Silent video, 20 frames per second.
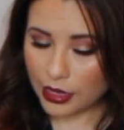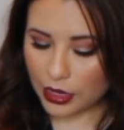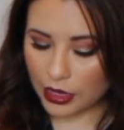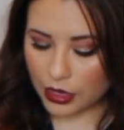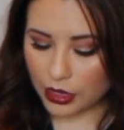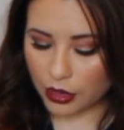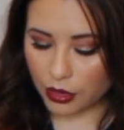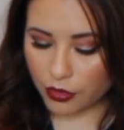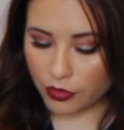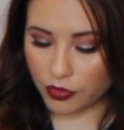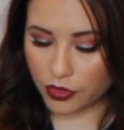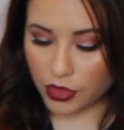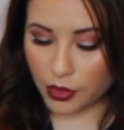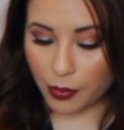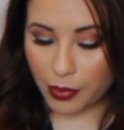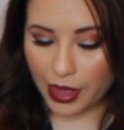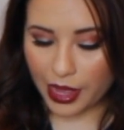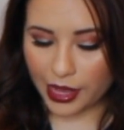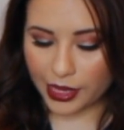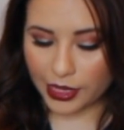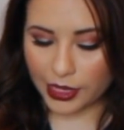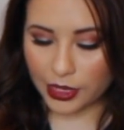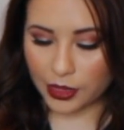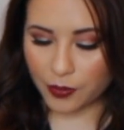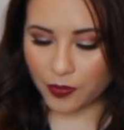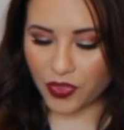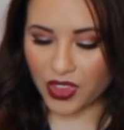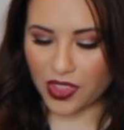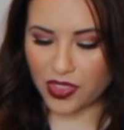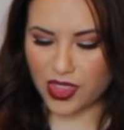of the
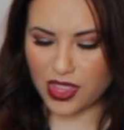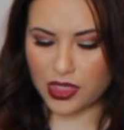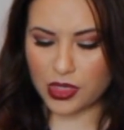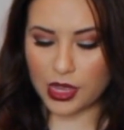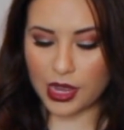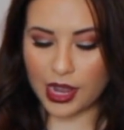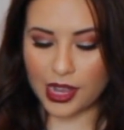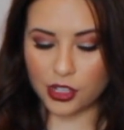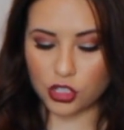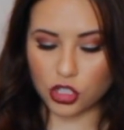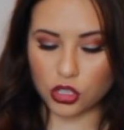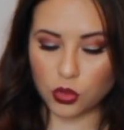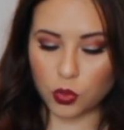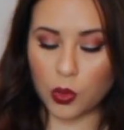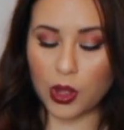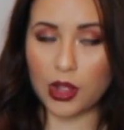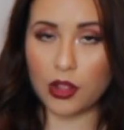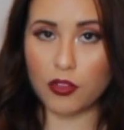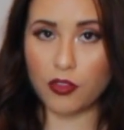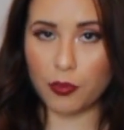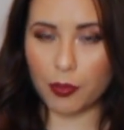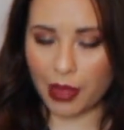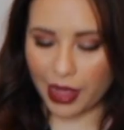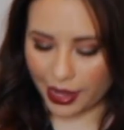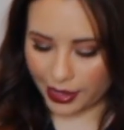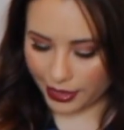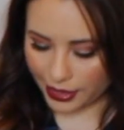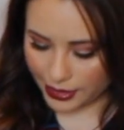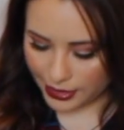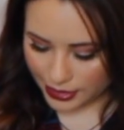pocket, and then it has 12
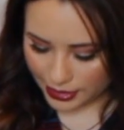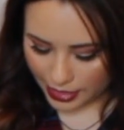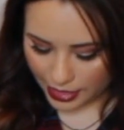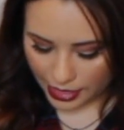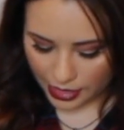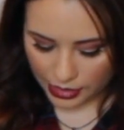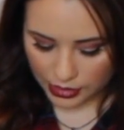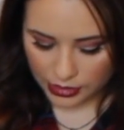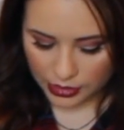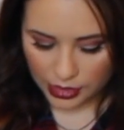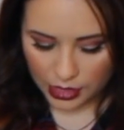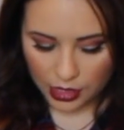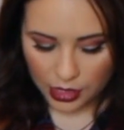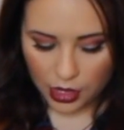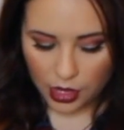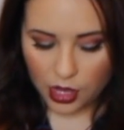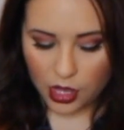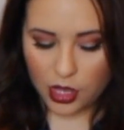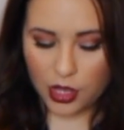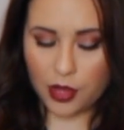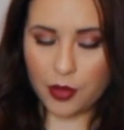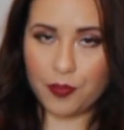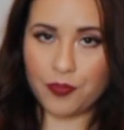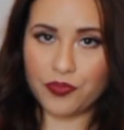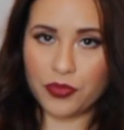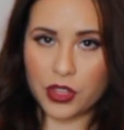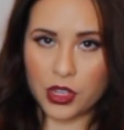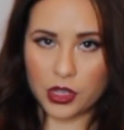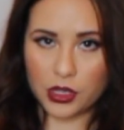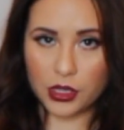pockets. It has
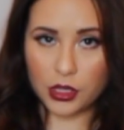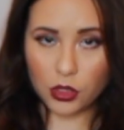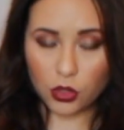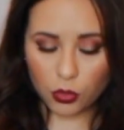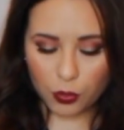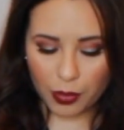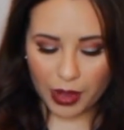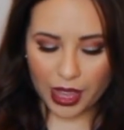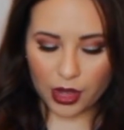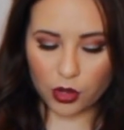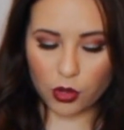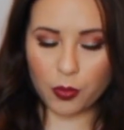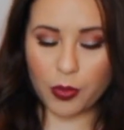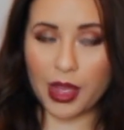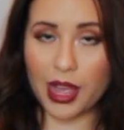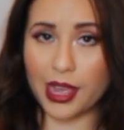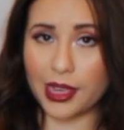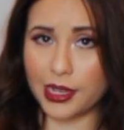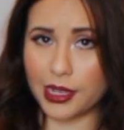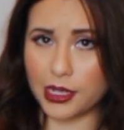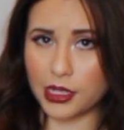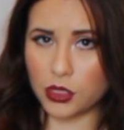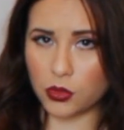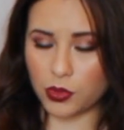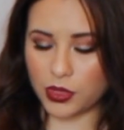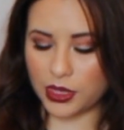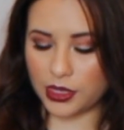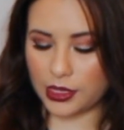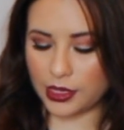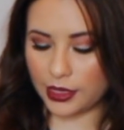little bottle pockets
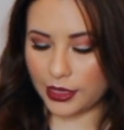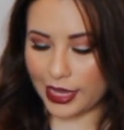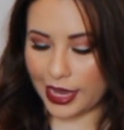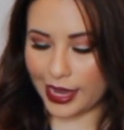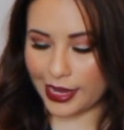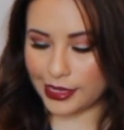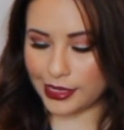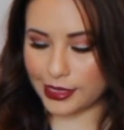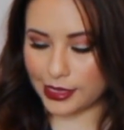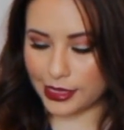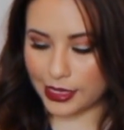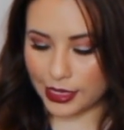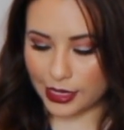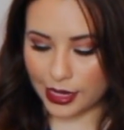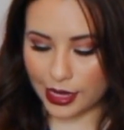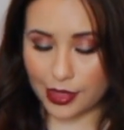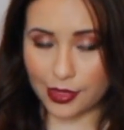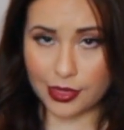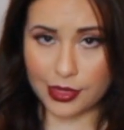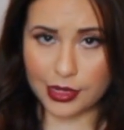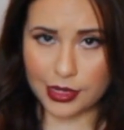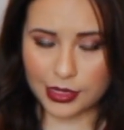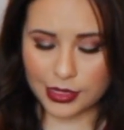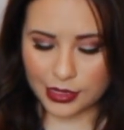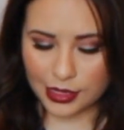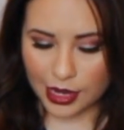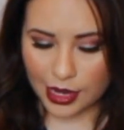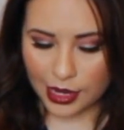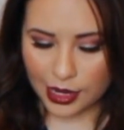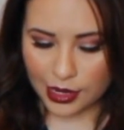with the elastic on this
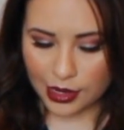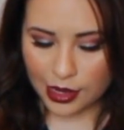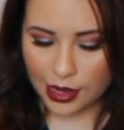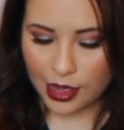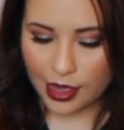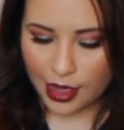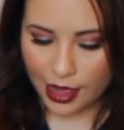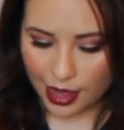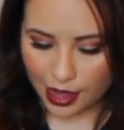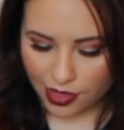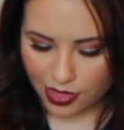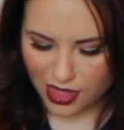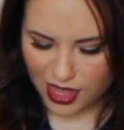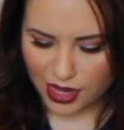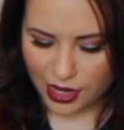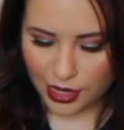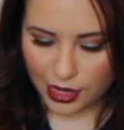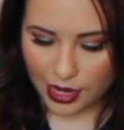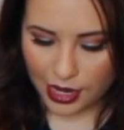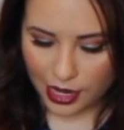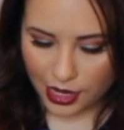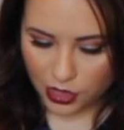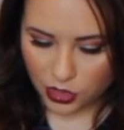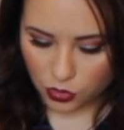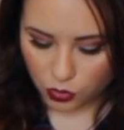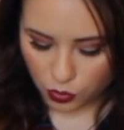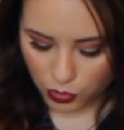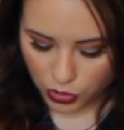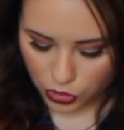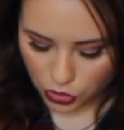side, and then it has